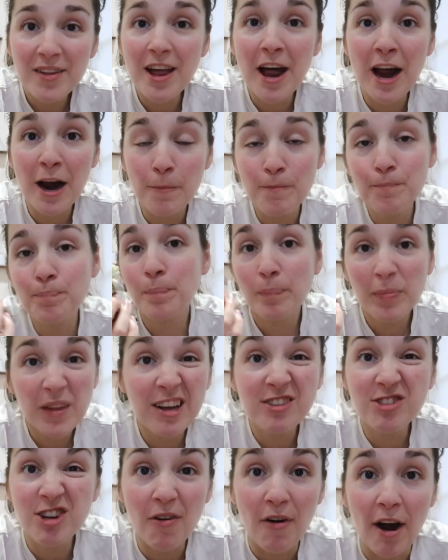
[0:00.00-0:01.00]
Yeah,
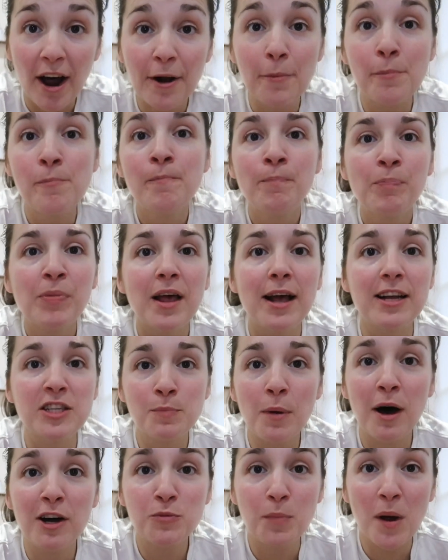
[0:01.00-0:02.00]
it's alright.
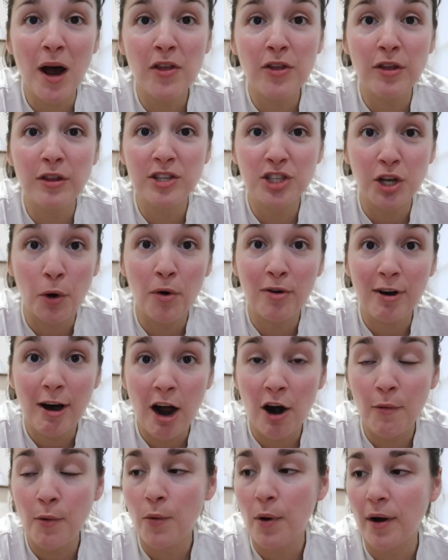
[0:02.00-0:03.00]
It's much better than the salted
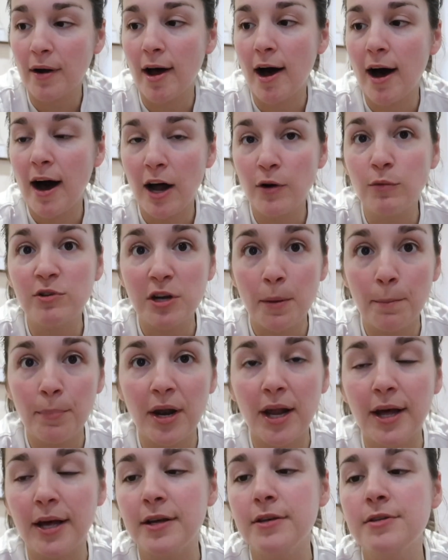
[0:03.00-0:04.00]
caramel one I had, which I'm
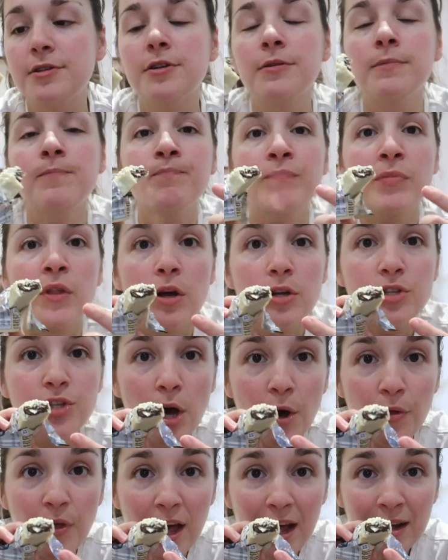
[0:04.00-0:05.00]
pleased.
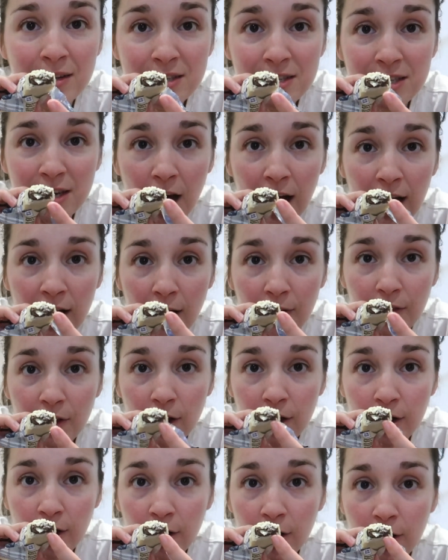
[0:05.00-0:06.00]
So the inside, like
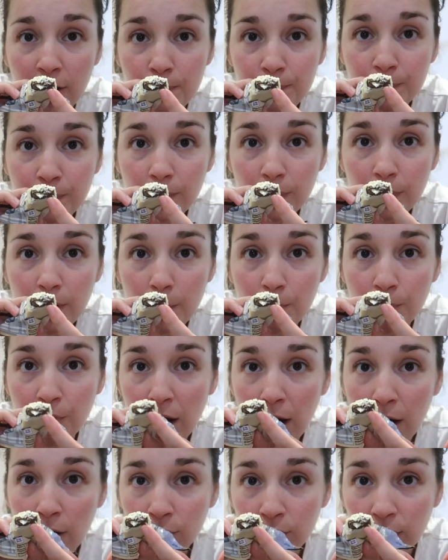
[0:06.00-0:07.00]
the
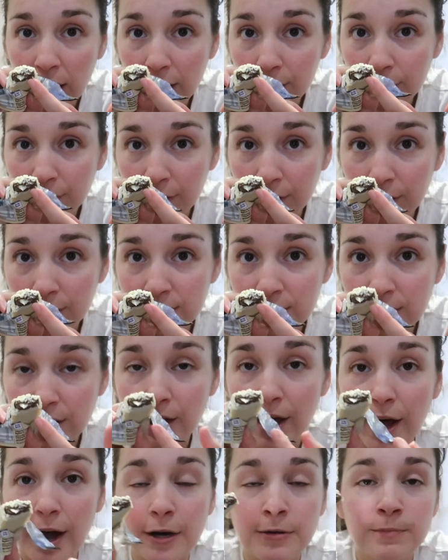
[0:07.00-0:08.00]
brown like thing you can
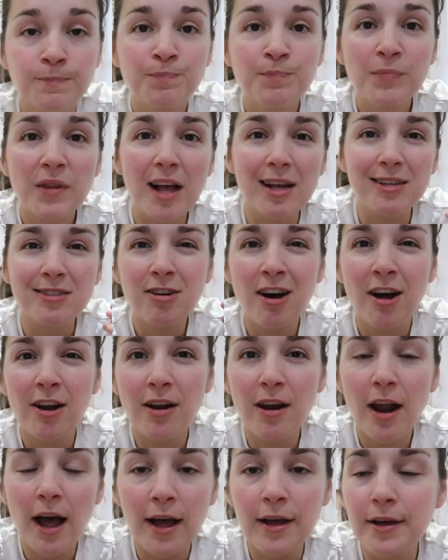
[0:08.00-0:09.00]
see there, it's kind
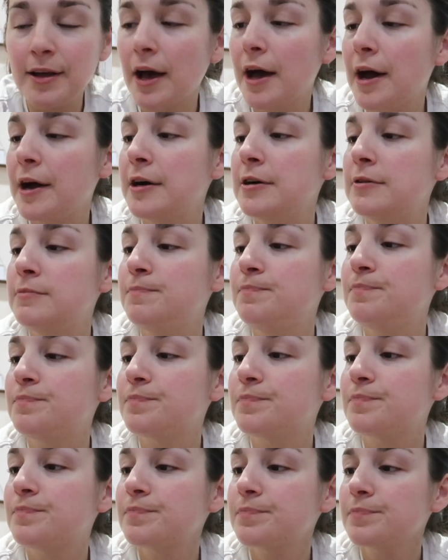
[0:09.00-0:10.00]
of like
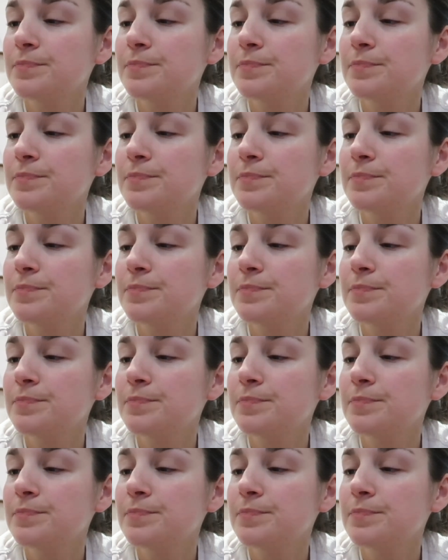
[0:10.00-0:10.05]
a